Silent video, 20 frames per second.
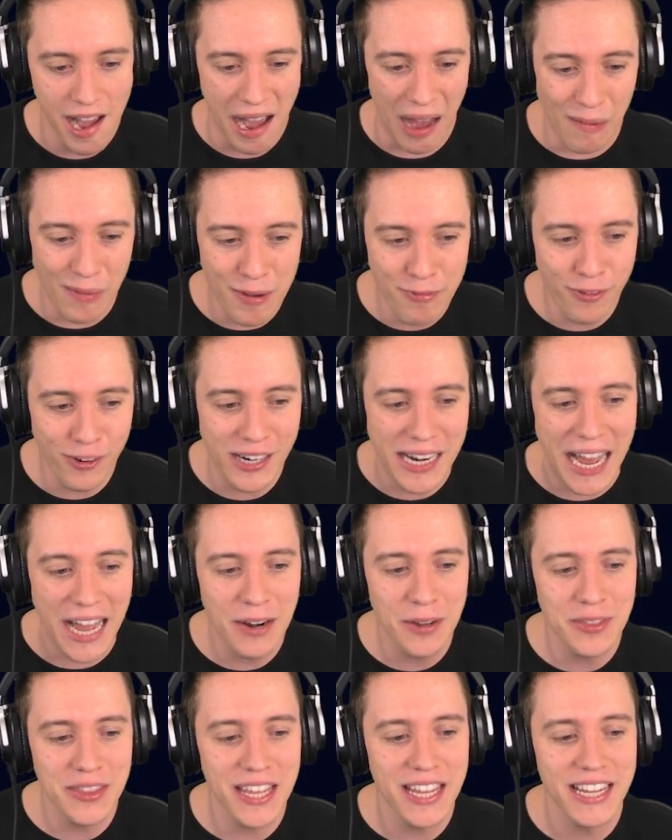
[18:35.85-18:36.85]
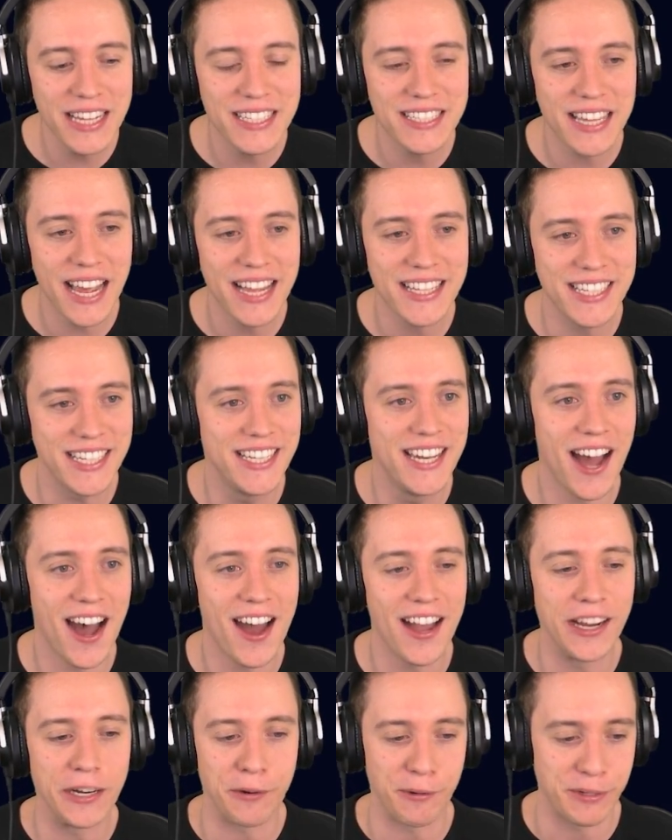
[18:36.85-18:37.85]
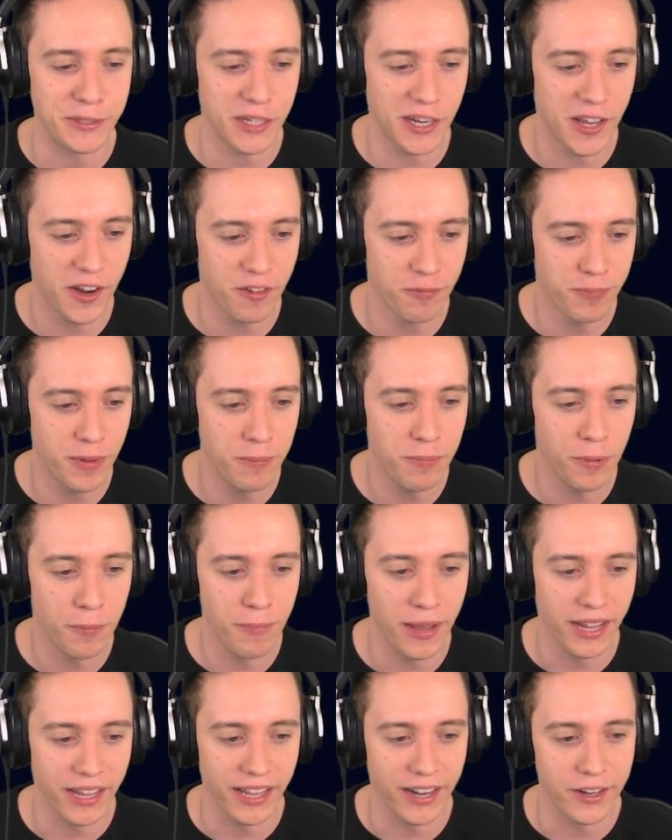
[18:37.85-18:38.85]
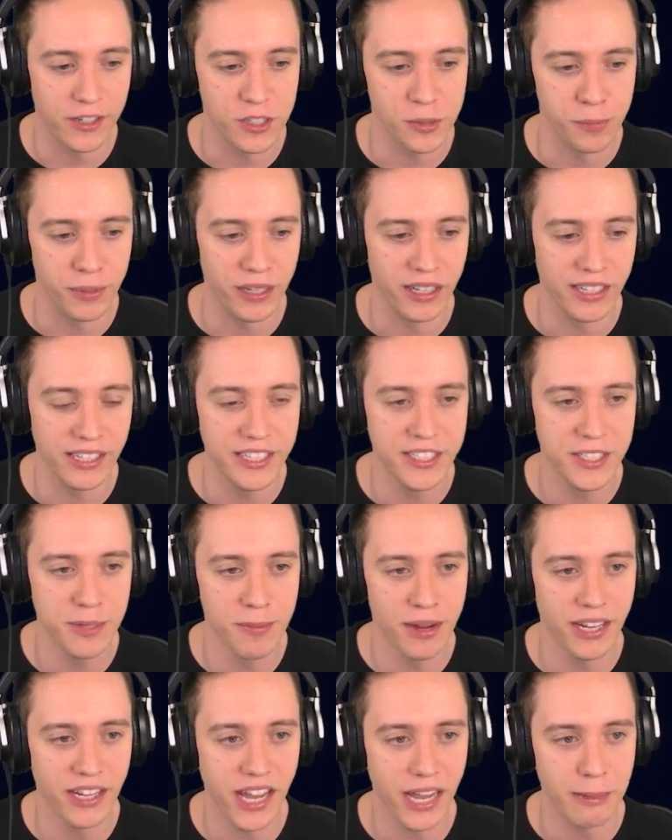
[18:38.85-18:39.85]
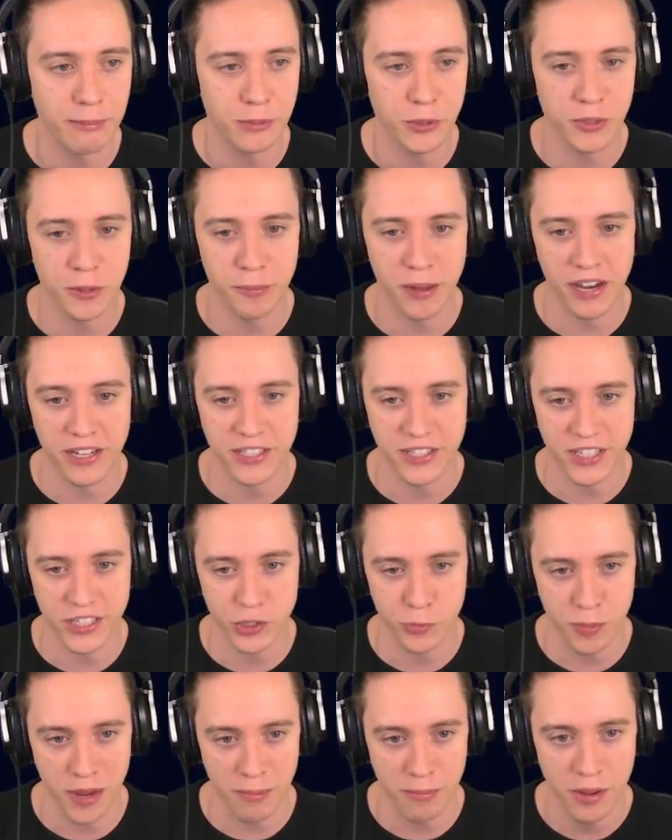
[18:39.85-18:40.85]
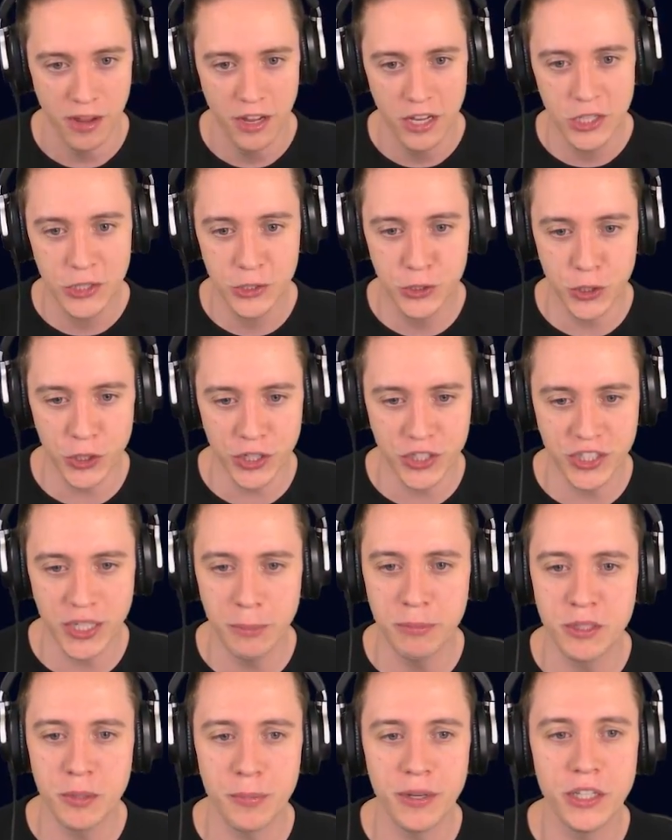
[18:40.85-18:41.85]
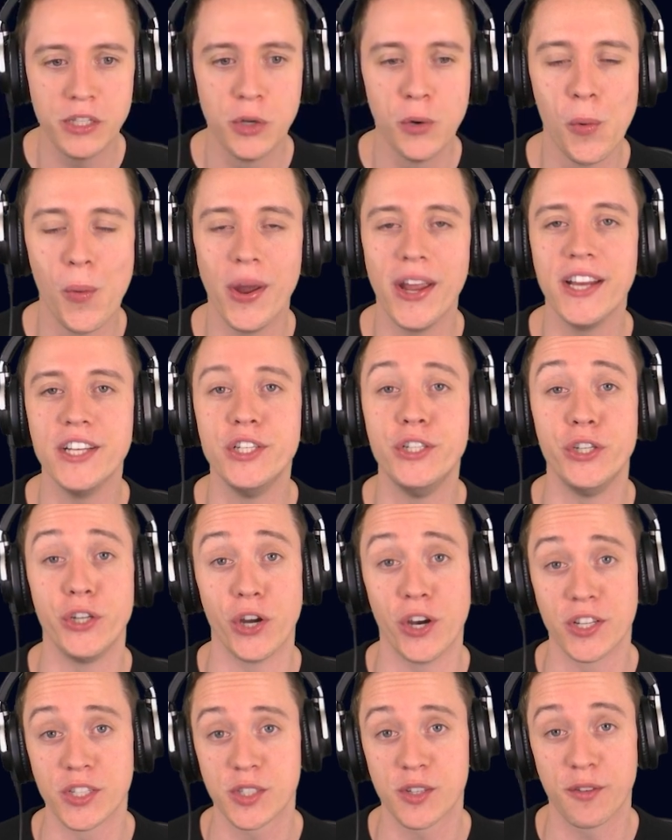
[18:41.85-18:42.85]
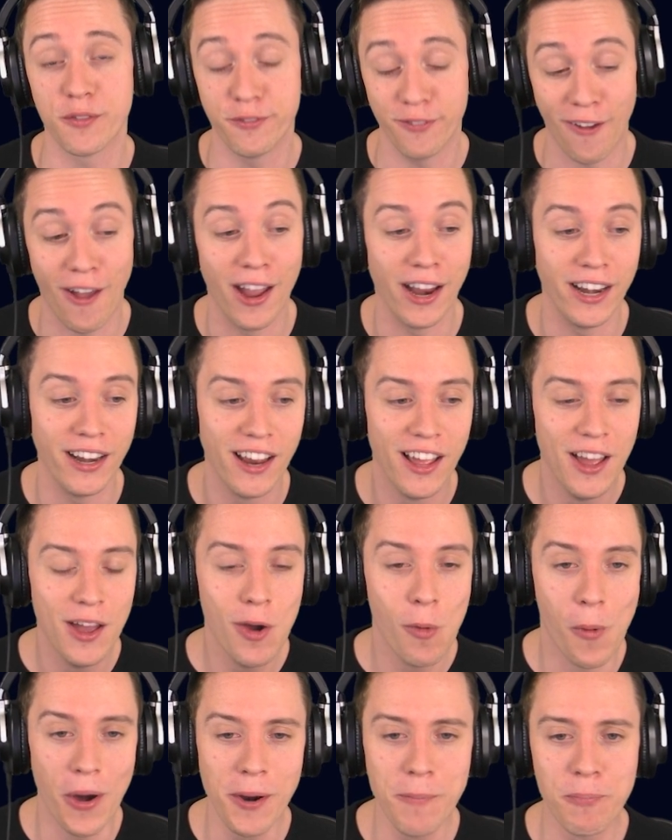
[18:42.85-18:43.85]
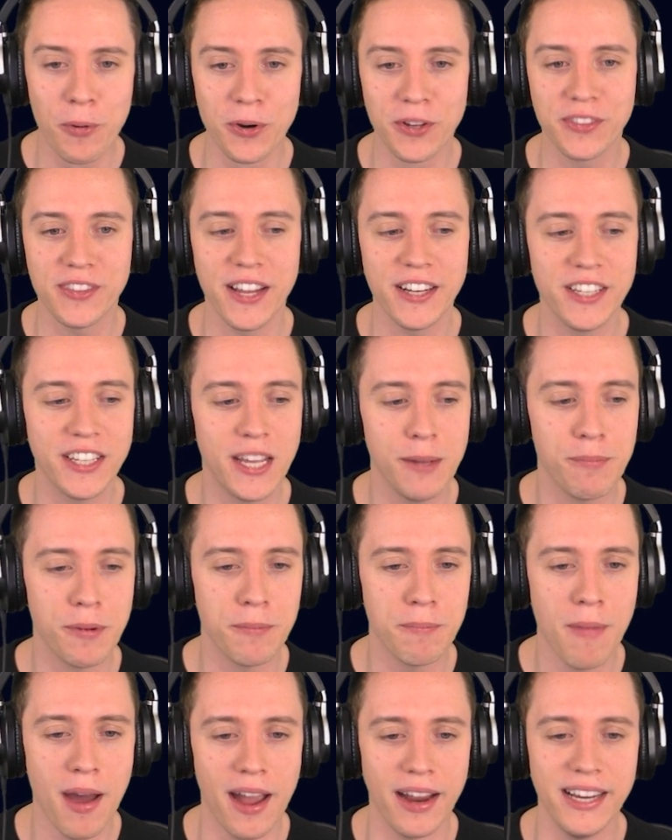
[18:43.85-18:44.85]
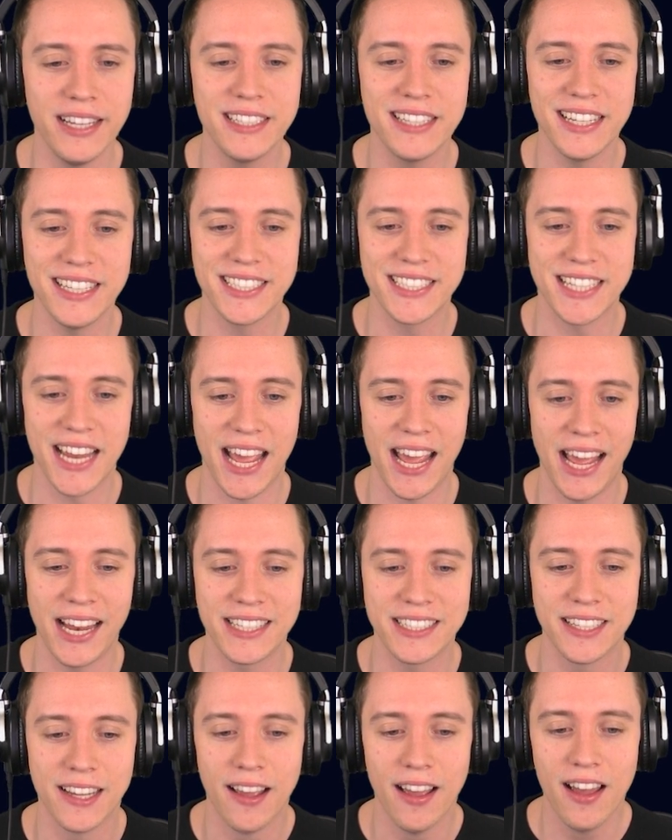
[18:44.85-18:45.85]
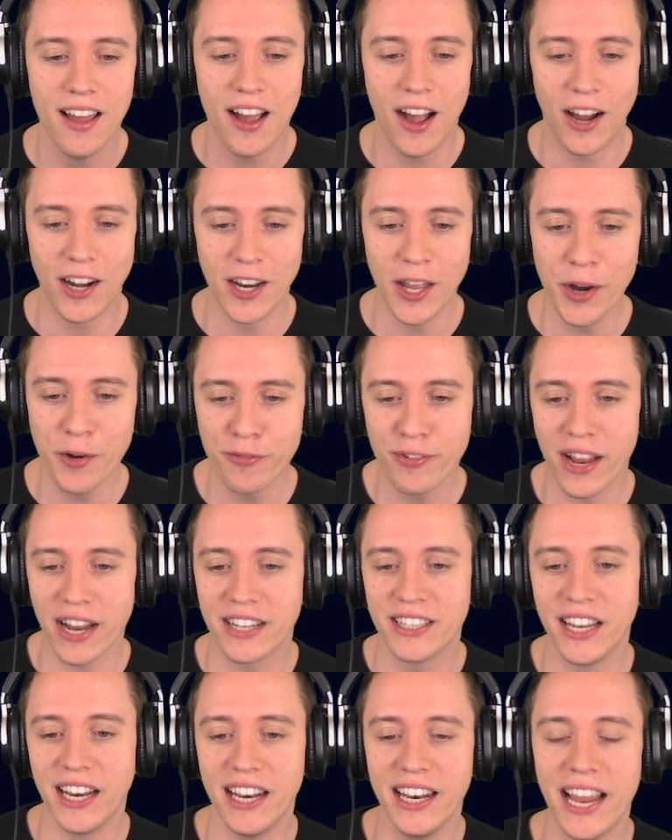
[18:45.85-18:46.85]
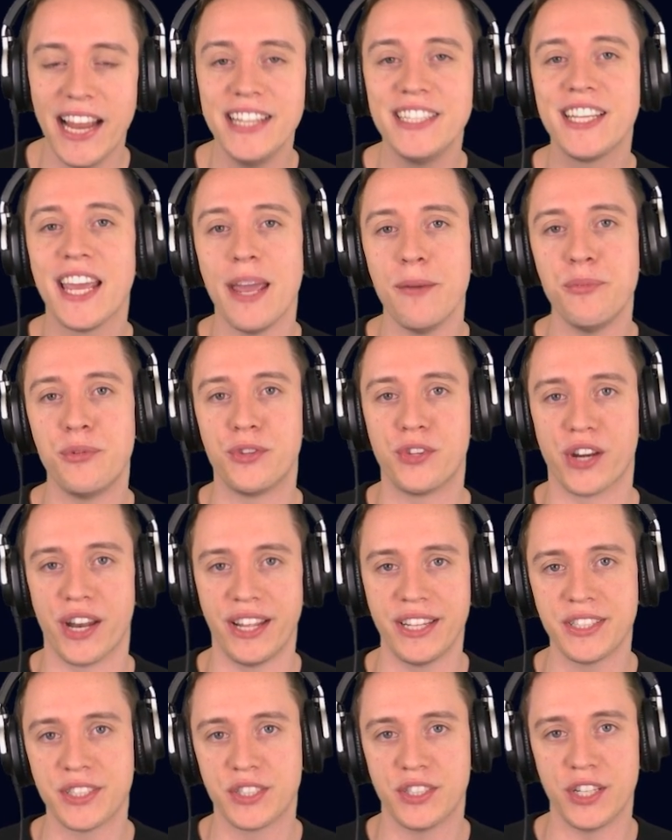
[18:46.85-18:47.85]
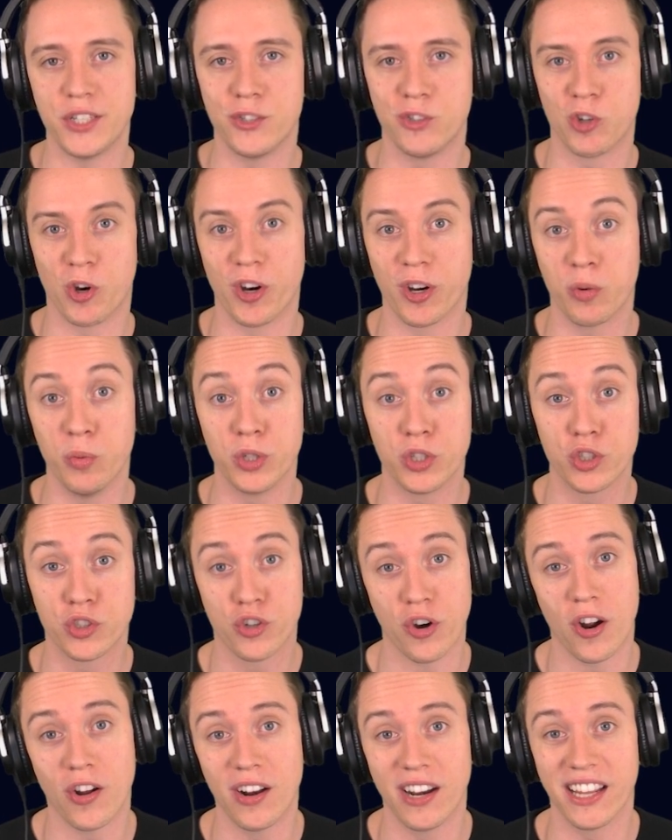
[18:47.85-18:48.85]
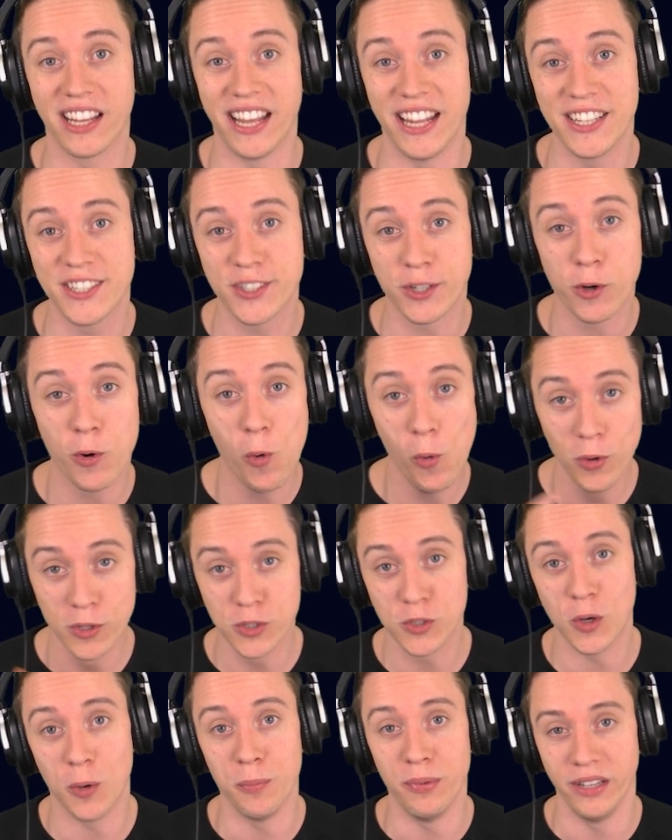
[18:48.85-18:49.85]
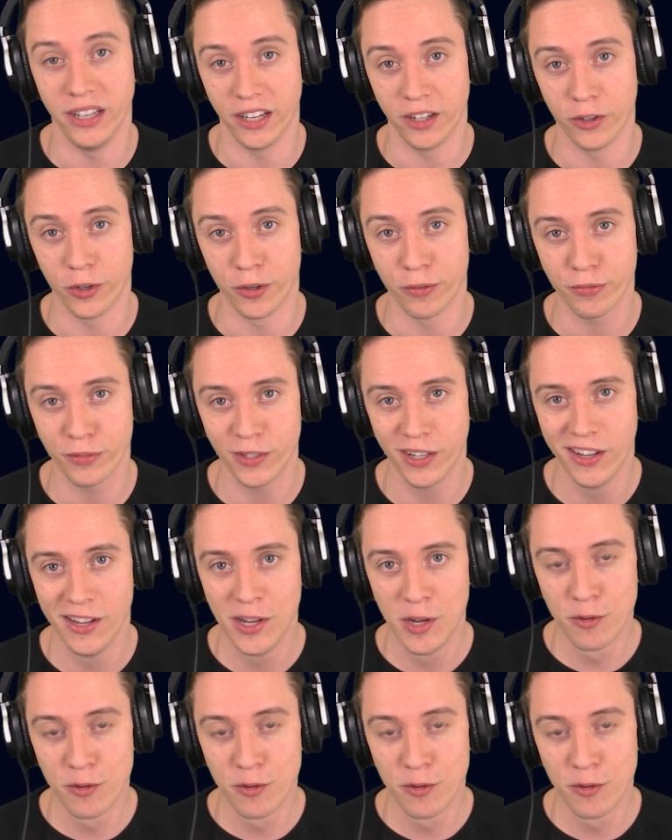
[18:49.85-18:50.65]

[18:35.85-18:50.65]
However, I don't think it's as dire as a lot of people make it out to be. At least in my games on the balanced test map, Zerg seems to be doing just fine. One important thing to keep in mind is that a lot of like the late game threats that Zerg would struggle against are also being nerfed.